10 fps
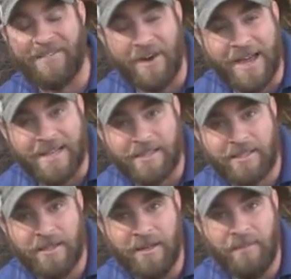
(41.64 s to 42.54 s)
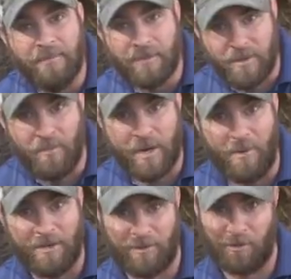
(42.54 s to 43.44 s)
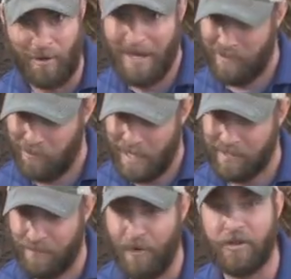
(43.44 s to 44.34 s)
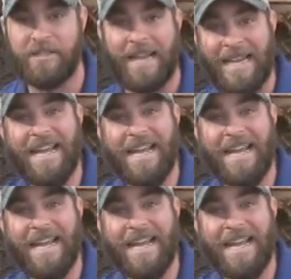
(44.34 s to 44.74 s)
of ice when he wants to drink. So that's the first thing.